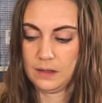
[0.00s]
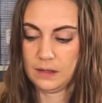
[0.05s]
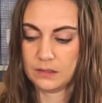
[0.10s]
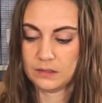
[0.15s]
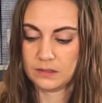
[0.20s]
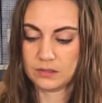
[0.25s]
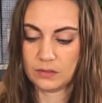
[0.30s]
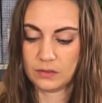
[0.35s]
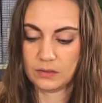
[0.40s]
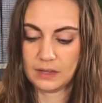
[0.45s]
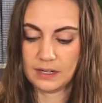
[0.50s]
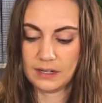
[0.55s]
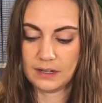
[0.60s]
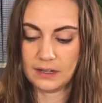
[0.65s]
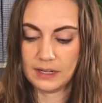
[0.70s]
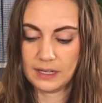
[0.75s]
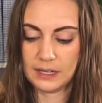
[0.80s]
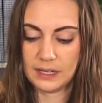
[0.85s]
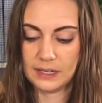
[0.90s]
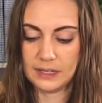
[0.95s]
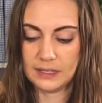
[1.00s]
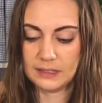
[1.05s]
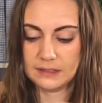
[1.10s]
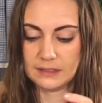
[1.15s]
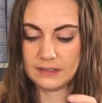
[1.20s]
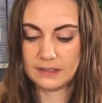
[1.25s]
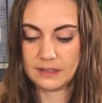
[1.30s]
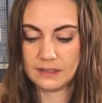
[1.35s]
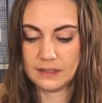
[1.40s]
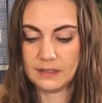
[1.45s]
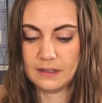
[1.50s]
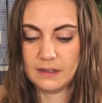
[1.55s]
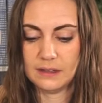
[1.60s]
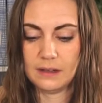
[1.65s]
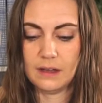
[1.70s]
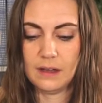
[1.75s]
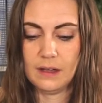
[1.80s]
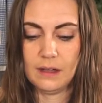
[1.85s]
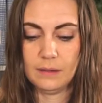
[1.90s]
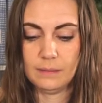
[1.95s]
So there is,
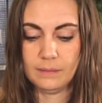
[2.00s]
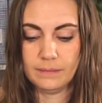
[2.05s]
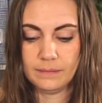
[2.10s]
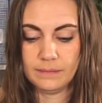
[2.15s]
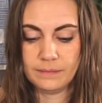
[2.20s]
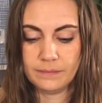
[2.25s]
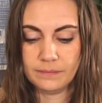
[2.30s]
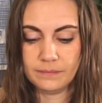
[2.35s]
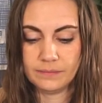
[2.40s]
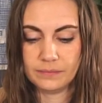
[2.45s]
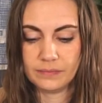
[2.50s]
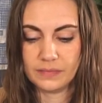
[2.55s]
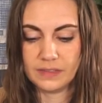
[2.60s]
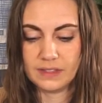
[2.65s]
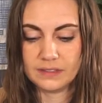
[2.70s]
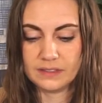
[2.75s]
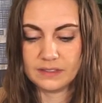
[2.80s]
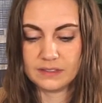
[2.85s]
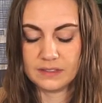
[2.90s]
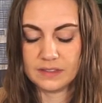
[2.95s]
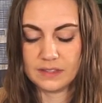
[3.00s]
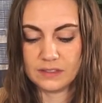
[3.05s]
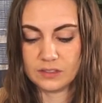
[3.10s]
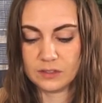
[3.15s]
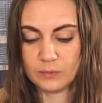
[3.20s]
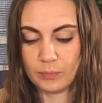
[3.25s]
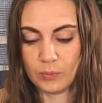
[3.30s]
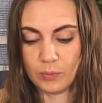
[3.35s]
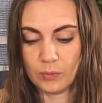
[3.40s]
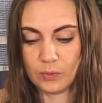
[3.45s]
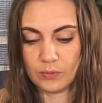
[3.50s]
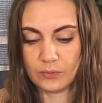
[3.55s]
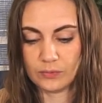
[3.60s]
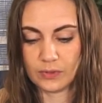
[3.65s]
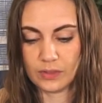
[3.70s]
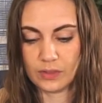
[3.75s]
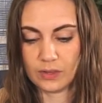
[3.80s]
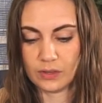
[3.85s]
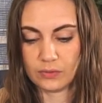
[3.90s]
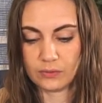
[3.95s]
um, this is the spool for
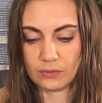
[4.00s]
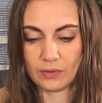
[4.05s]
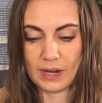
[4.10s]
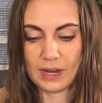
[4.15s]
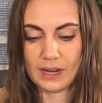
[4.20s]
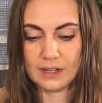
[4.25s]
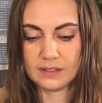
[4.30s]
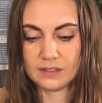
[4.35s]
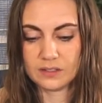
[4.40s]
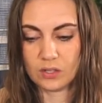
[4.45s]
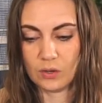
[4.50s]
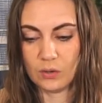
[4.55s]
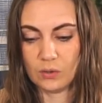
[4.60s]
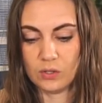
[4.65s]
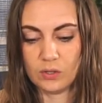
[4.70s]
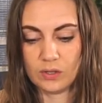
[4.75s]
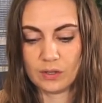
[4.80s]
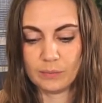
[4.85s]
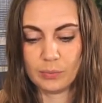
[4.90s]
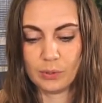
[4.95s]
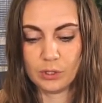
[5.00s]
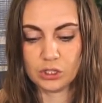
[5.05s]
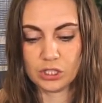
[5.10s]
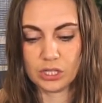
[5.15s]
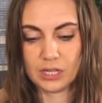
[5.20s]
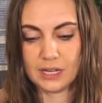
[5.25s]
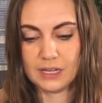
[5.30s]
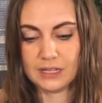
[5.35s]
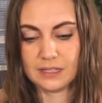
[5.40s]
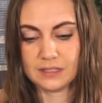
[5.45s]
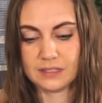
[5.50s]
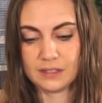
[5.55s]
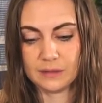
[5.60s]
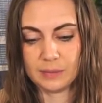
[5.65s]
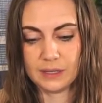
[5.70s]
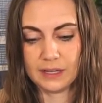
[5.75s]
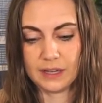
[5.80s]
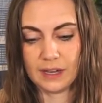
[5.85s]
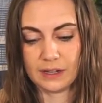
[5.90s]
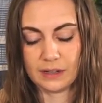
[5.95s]
the thread, so you can push it in to
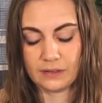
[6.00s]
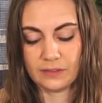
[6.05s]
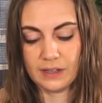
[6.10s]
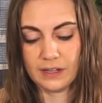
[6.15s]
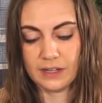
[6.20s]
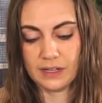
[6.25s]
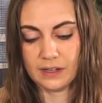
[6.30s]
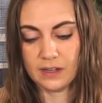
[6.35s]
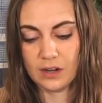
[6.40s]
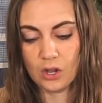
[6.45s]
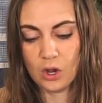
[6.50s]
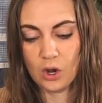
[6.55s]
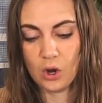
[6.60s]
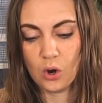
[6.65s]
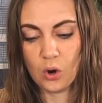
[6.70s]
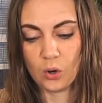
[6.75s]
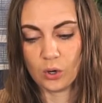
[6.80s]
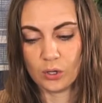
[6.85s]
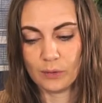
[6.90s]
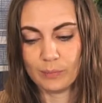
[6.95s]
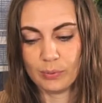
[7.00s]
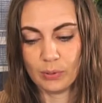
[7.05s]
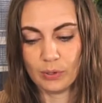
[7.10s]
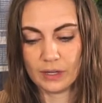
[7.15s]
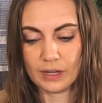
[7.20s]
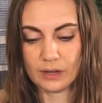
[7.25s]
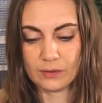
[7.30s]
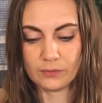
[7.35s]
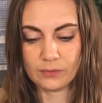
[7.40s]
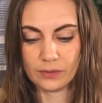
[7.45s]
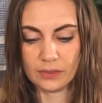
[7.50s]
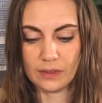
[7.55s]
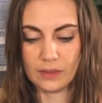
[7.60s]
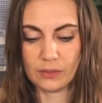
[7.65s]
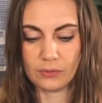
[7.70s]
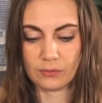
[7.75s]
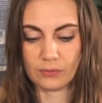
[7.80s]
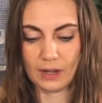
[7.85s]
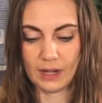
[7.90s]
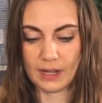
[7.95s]
be kind of hidden, or you pull it out for the
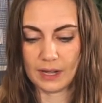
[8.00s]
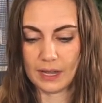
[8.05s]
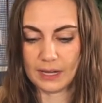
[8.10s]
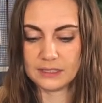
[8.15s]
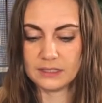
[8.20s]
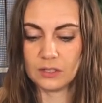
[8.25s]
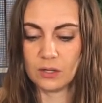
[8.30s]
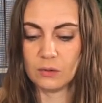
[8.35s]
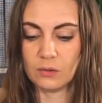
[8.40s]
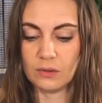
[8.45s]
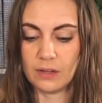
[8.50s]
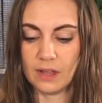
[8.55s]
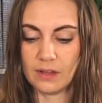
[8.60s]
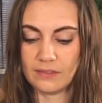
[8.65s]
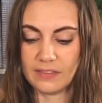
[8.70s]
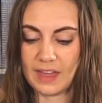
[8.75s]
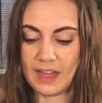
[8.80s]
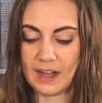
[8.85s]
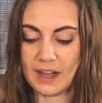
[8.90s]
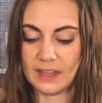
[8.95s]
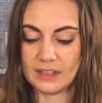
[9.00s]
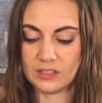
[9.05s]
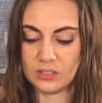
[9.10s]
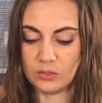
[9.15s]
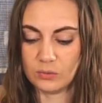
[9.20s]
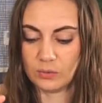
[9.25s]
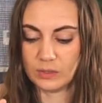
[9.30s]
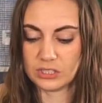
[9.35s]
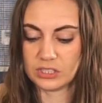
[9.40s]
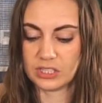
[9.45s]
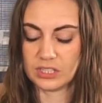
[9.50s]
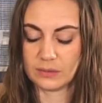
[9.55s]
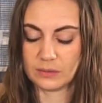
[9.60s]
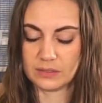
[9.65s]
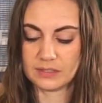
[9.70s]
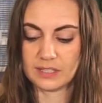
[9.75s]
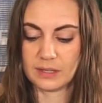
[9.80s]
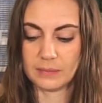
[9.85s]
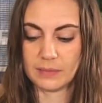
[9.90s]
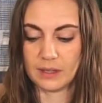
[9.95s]
thread. I don't love that. I do wish there was
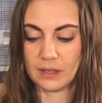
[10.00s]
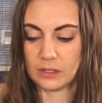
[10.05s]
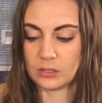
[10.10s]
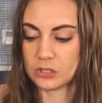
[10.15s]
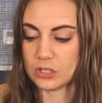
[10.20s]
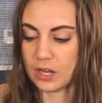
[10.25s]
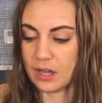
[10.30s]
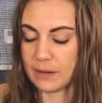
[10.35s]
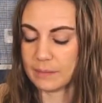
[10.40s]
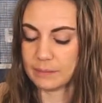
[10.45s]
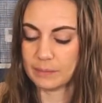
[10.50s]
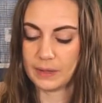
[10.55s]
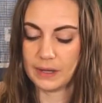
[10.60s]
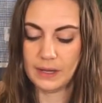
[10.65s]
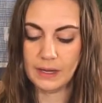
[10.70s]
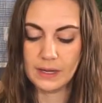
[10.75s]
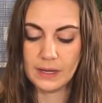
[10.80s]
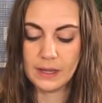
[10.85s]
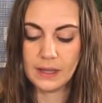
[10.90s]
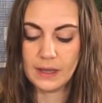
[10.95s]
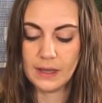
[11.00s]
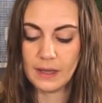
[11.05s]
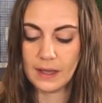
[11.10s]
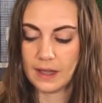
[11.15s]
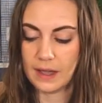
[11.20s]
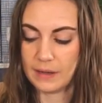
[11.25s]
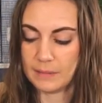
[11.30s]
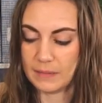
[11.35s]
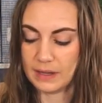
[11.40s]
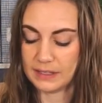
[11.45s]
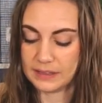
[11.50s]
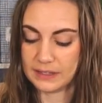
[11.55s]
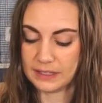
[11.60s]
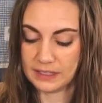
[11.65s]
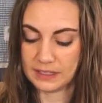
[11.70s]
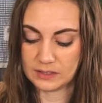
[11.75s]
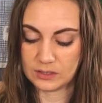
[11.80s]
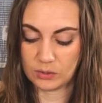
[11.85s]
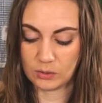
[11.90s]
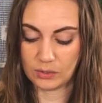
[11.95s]
something on top, but um, I think
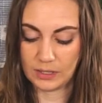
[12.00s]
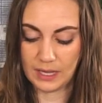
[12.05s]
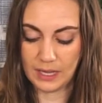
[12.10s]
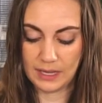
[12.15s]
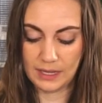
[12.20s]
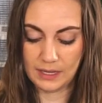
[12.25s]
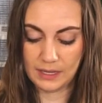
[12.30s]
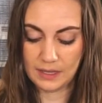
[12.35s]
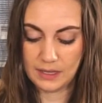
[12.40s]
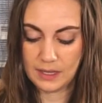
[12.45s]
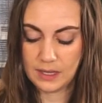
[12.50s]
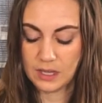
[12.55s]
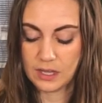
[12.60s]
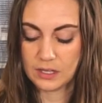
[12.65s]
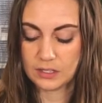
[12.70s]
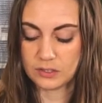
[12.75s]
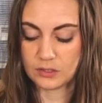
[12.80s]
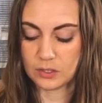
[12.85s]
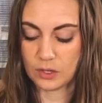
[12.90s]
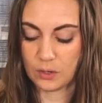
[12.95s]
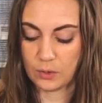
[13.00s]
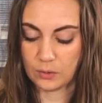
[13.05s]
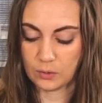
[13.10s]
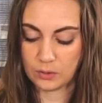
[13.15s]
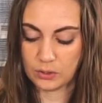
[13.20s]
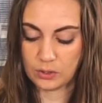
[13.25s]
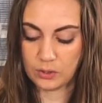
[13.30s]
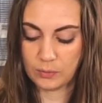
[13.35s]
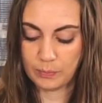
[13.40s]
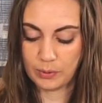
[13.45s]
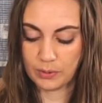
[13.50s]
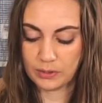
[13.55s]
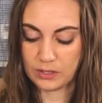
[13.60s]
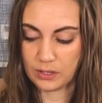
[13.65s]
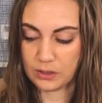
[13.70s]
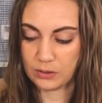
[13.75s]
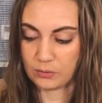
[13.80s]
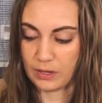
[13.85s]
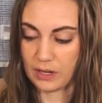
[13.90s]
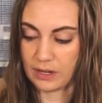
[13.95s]
it's okay. So you put the
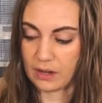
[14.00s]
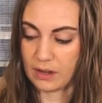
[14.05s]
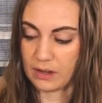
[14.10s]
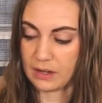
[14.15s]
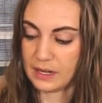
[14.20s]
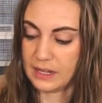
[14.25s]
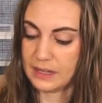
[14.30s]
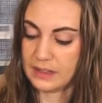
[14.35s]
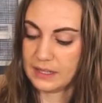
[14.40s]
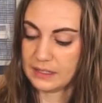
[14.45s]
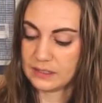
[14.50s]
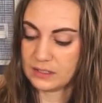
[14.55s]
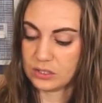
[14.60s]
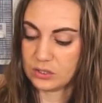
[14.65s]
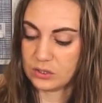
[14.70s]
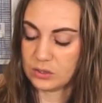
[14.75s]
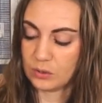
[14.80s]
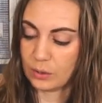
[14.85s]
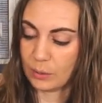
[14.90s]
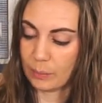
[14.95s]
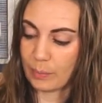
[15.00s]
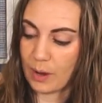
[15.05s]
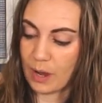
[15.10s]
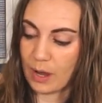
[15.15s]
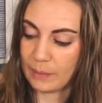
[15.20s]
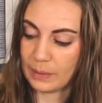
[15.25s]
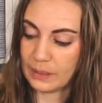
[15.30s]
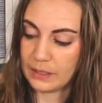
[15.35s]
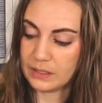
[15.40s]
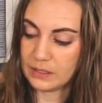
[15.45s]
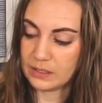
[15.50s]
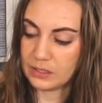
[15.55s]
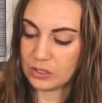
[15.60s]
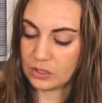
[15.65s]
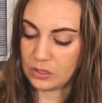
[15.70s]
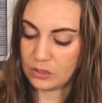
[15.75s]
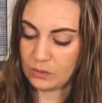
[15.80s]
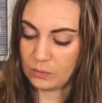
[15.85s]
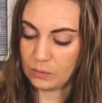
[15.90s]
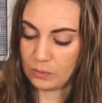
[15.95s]
thread on, and then to do the bobbin,
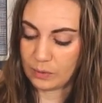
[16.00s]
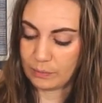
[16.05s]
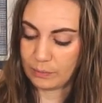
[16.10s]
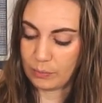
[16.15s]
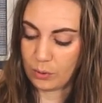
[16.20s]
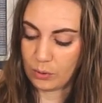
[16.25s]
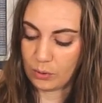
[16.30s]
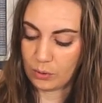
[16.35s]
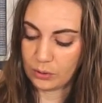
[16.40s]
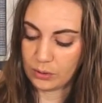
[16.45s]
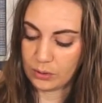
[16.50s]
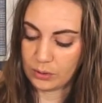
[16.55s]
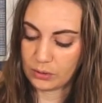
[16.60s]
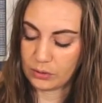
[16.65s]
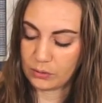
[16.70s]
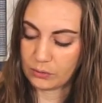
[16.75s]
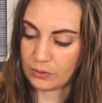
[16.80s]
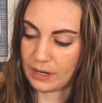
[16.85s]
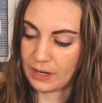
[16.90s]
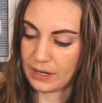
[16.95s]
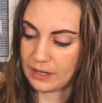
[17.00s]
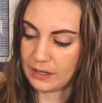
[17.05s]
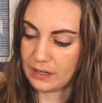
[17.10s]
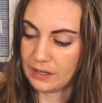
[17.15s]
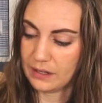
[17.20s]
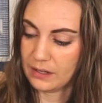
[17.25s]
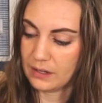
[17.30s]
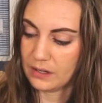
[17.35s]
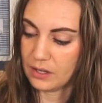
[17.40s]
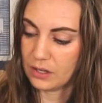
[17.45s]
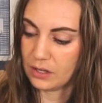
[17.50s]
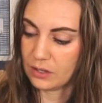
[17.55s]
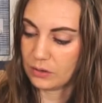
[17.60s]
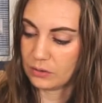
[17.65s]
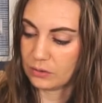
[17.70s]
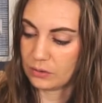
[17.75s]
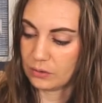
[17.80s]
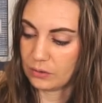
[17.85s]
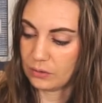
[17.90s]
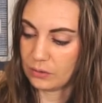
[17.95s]
you would pull your thread
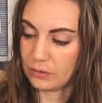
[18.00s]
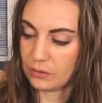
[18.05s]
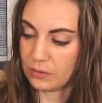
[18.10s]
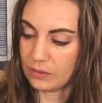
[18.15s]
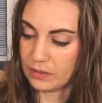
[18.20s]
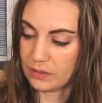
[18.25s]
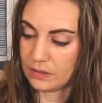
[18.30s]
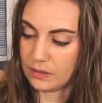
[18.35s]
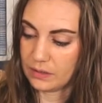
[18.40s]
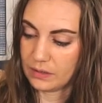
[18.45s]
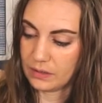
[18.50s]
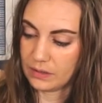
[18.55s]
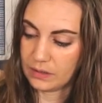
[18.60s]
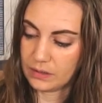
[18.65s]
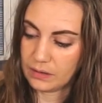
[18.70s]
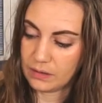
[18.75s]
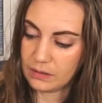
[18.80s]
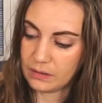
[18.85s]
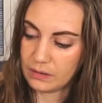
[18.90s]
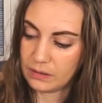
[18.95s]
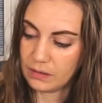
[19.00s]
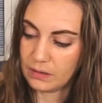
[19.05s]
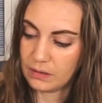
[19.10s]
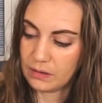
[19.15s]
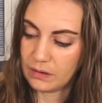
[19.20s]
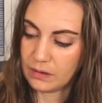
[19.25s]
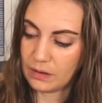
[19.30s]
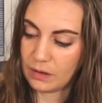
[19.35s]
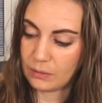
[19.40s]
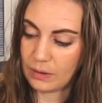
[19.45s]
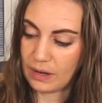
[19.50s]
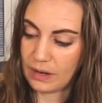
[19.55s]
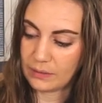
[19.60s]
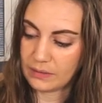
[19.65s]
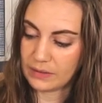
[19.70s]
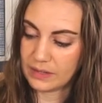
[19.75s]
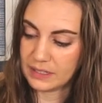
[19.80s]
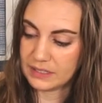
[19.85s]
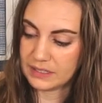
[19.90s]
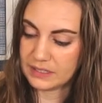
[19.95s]
through around
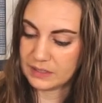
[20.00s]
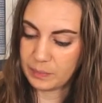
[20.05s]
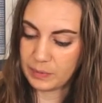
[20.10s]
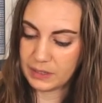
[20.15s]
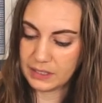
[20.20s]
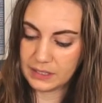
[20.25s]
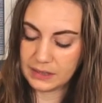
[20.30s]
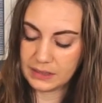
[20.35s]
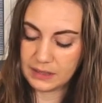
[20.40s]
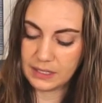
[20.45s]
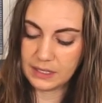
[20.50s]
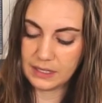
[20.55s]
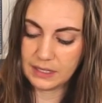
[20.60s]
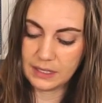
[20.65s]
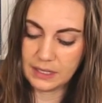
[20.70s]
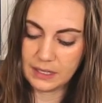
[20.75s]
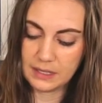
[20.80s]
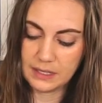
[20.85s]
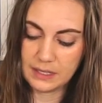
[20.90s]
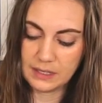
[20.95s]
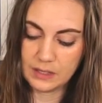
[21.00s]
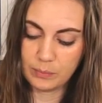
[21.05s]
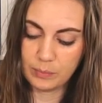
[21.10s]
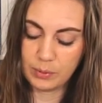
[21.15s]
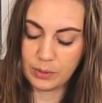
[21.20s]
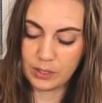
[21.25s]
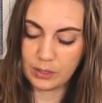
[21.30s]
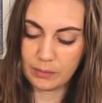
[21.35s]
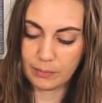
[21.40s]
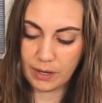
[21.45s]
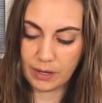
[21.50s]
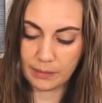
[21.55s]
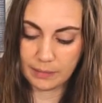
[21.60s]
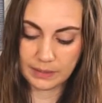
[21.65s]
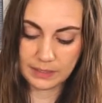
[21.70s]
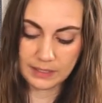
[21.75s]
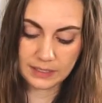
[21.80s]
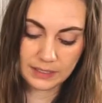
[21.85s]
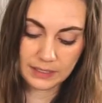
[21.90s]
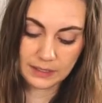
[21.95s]
this spinny thing, and then you put your bobbin
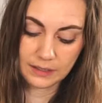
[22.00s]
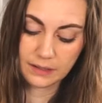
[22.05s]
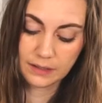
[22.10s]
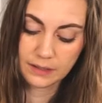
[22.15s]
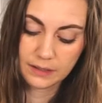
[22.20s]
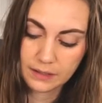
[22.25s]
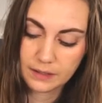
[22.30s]
here,